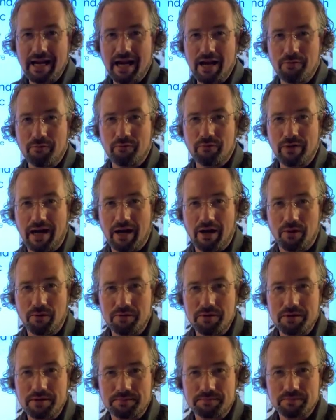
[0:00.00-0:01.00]
have
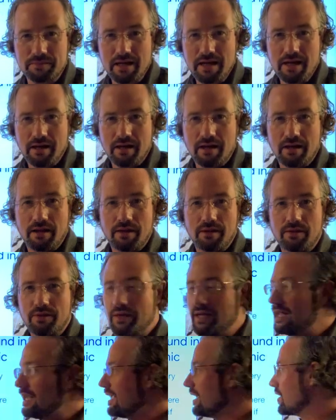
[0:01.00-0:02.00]
found
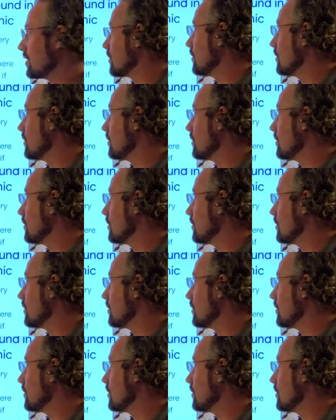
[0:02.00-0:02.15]
the